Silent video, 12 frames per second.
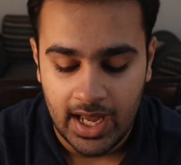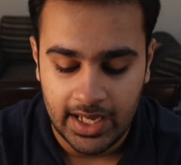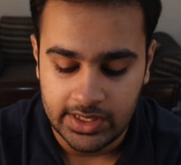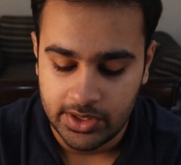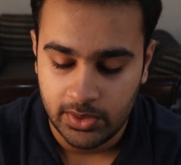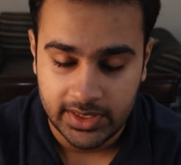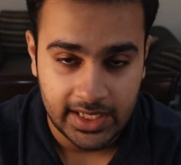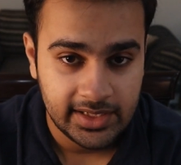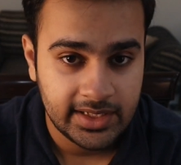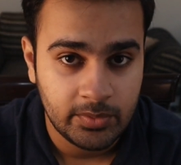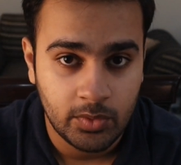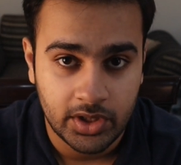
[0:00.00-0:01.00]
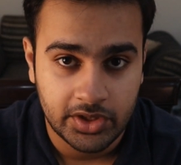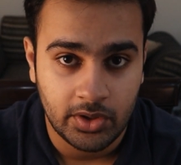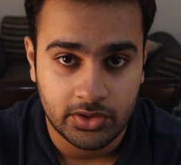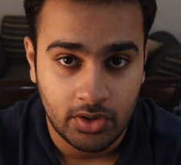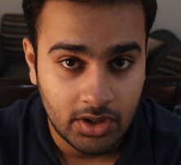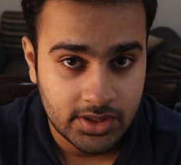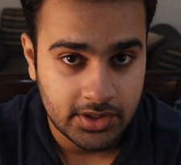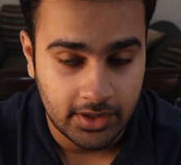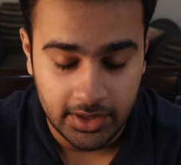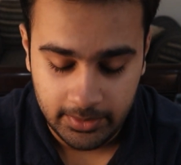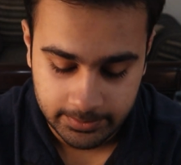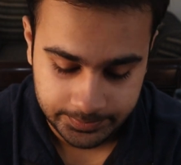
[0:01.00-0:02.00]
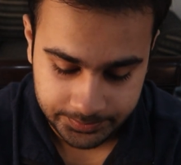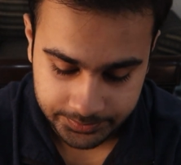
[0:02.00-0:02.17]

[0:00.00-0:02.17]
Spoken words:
and you'll tell them what your thoughts are